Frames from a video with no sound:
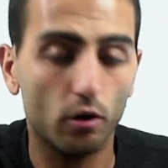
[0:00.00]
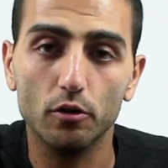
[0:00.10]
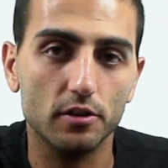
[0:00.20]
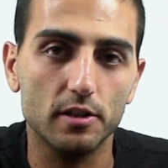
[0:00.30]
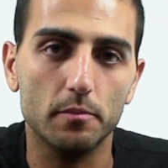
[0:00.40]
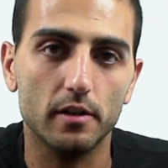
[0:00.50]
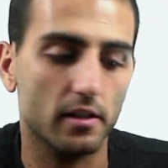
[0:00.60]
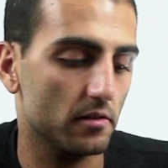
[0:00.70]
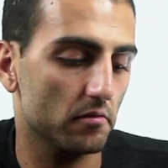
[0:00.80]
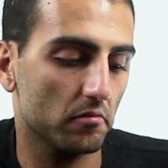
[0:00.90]
or the
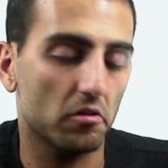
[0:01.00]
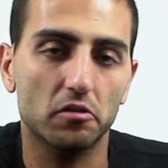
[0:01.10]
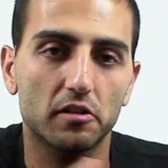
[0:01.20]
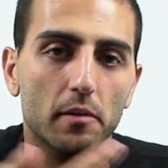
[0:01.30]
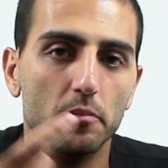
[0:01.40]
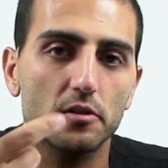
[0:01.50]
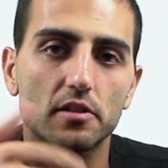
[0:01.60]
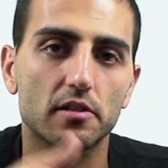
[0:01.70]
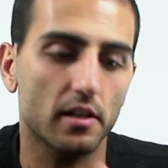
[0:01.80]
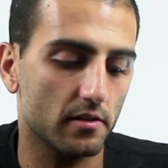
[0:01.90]
GPS or the
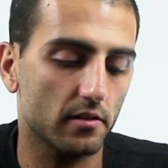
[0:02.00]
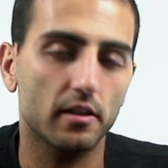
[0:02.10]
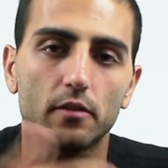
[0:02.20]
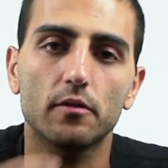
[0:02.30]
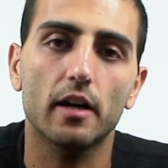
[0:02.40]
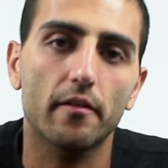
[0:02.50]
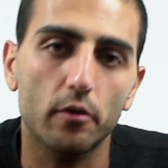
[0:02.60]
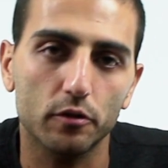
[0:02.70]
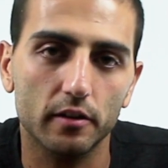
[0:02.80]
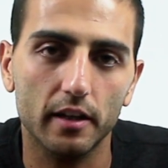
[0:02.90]
temperature sensor that we have
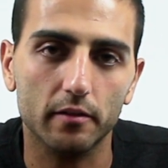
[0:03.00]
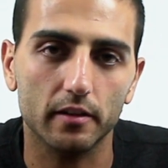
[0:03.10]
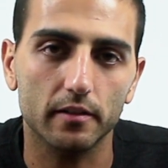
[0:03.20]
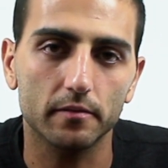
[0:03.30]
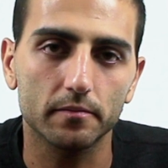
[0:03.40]
on the Dev Kit.